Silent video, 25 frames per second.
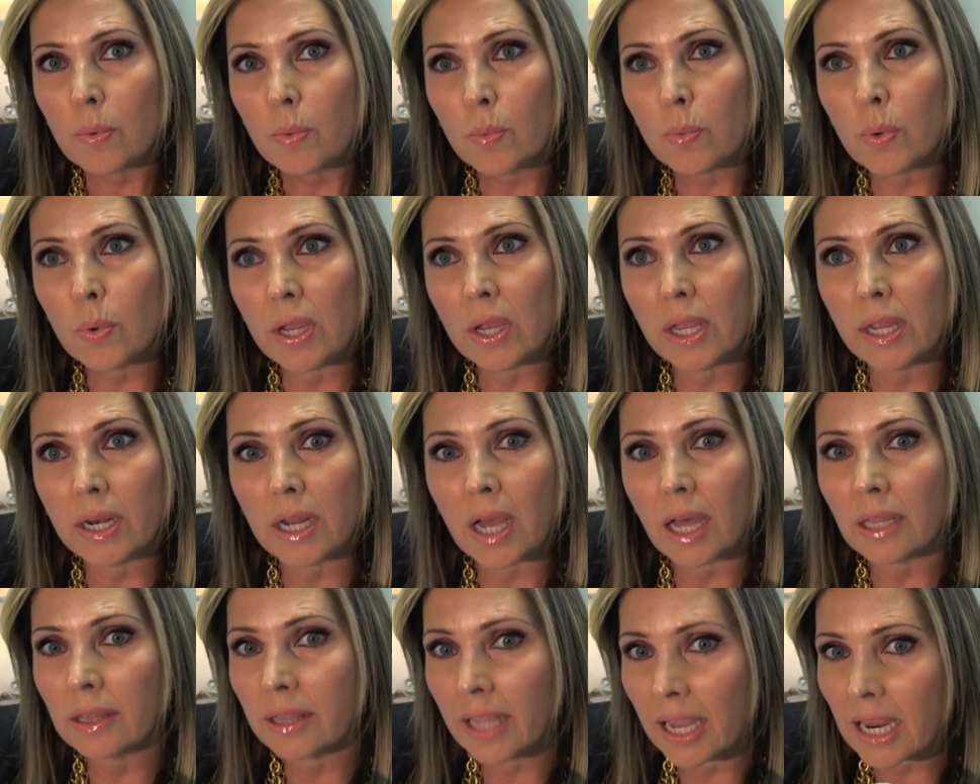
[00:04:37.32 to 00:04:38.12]
When
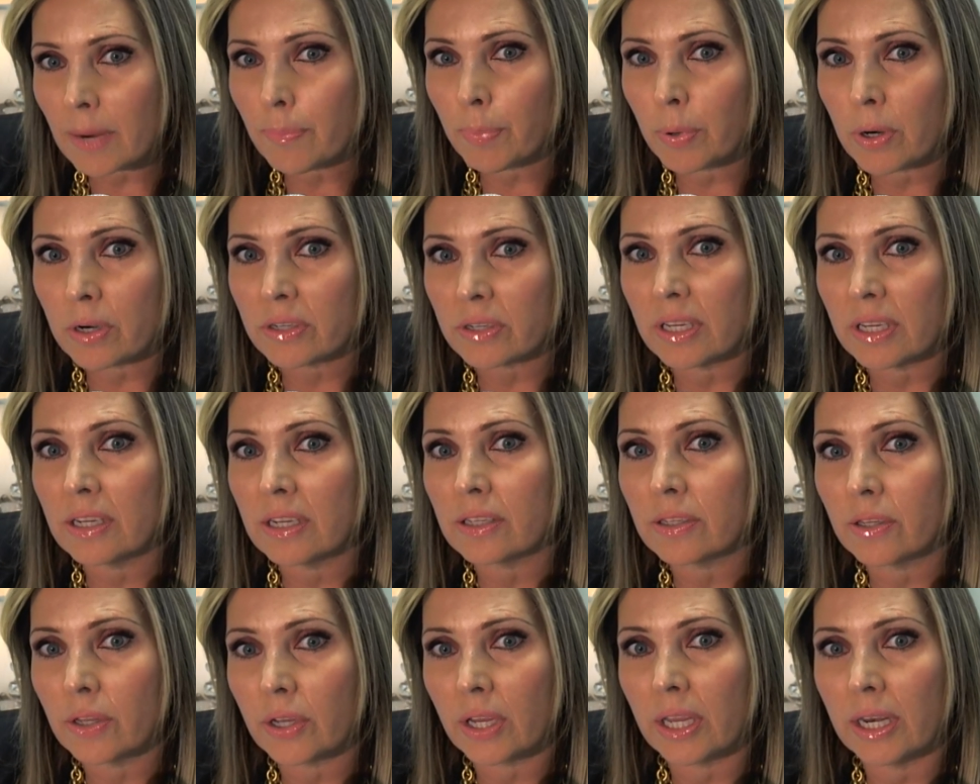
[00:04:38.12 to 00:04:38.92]
a layperson
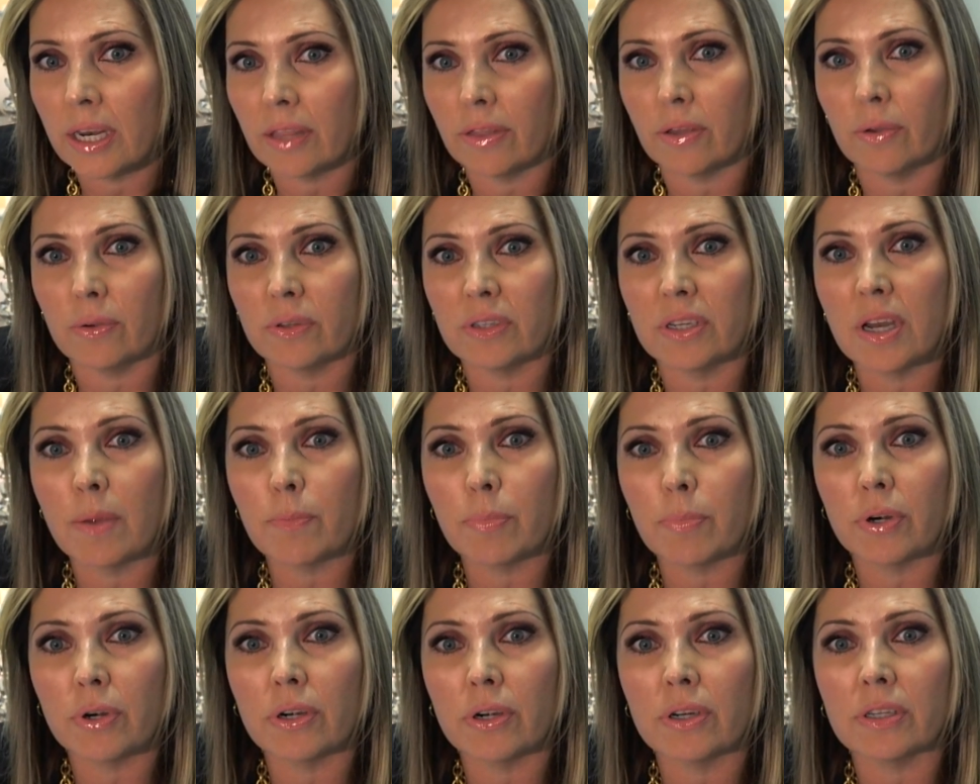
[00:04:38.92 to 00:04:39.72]
is looking at those
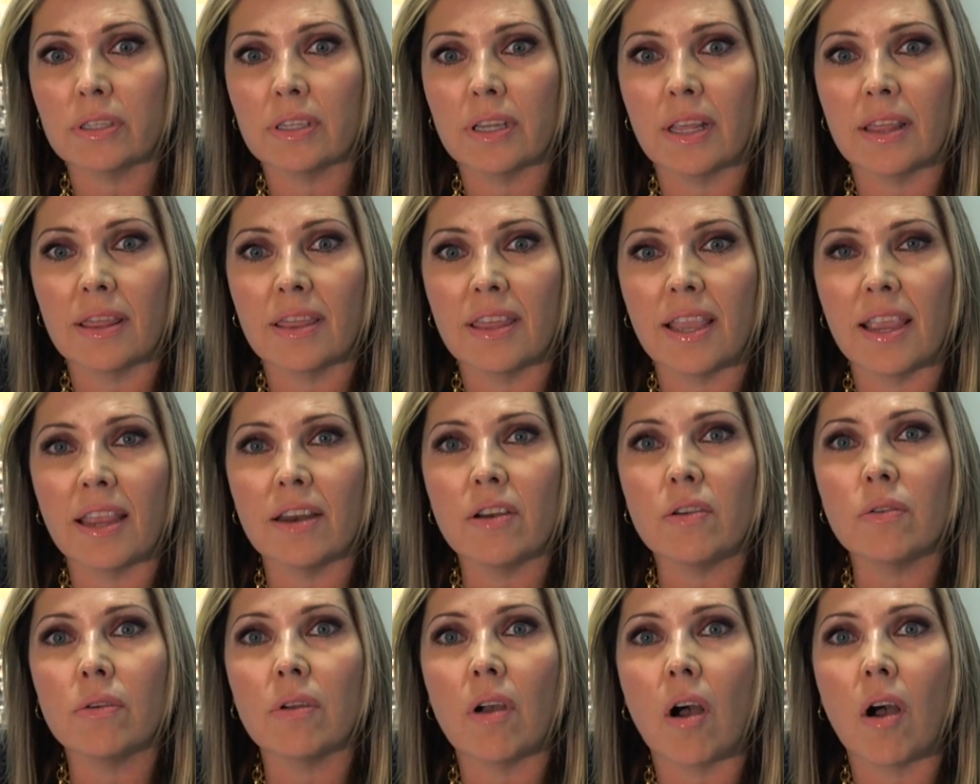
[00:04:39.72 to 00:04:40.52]
numbers, they
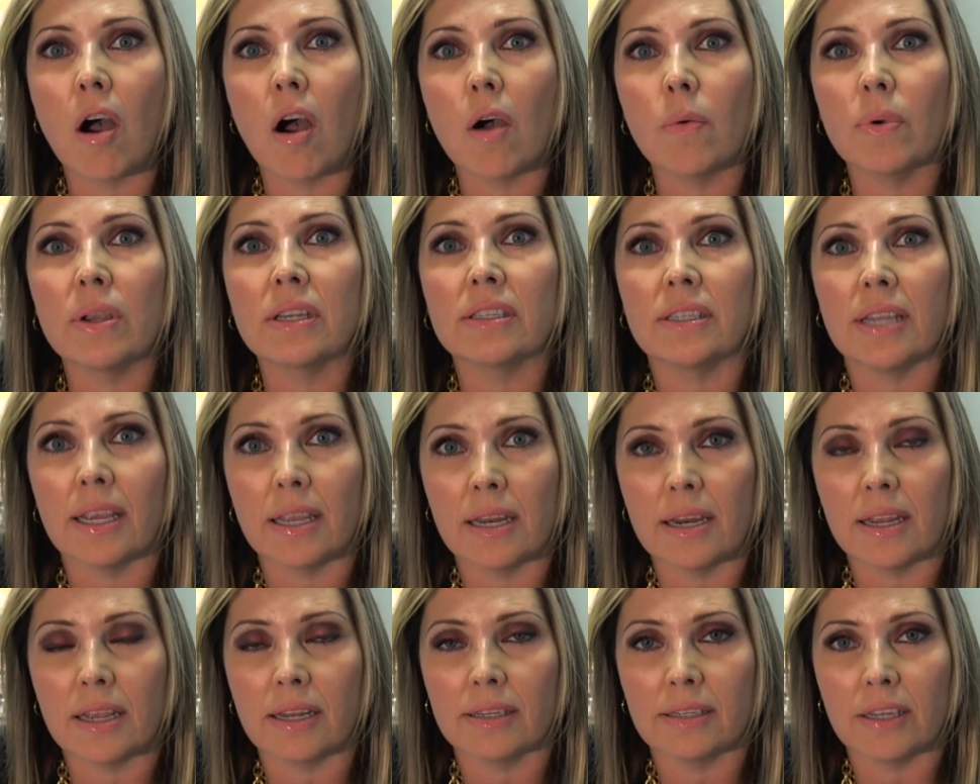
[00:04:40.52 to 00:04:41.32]
don't always take
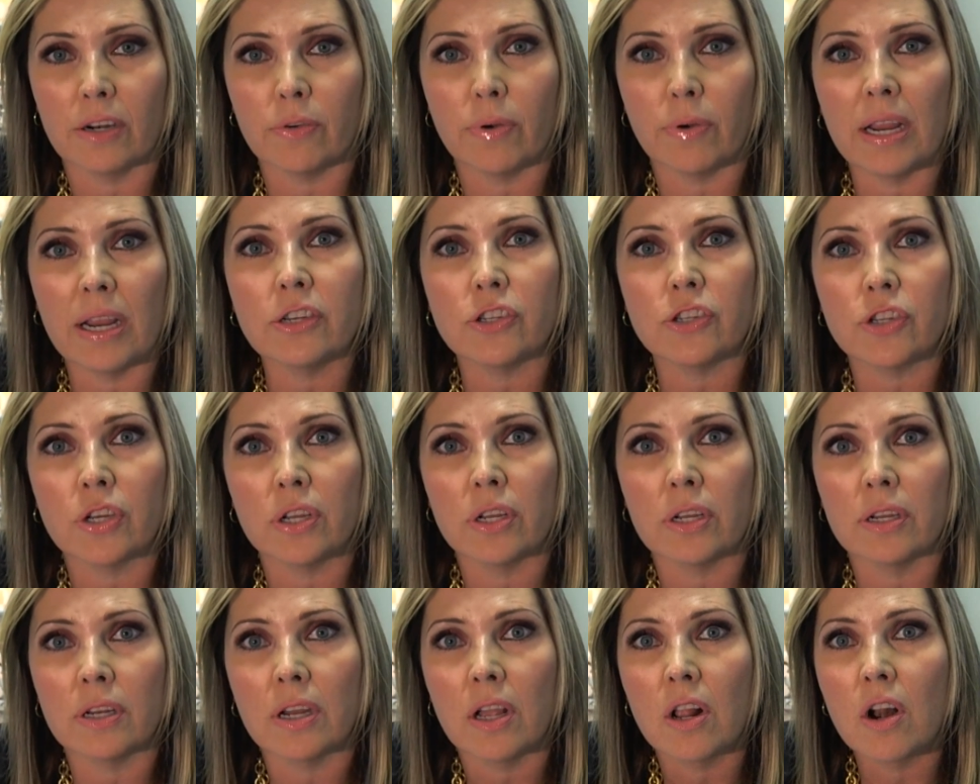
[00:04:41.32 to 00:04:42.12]
into
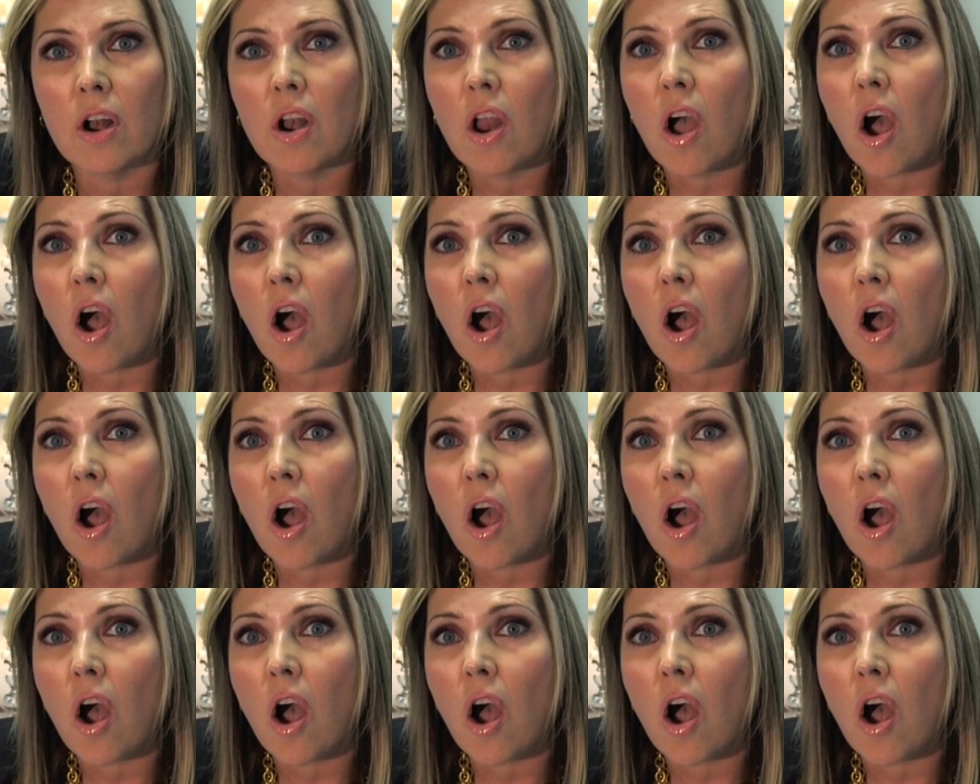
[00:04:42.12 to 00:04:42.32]
consideration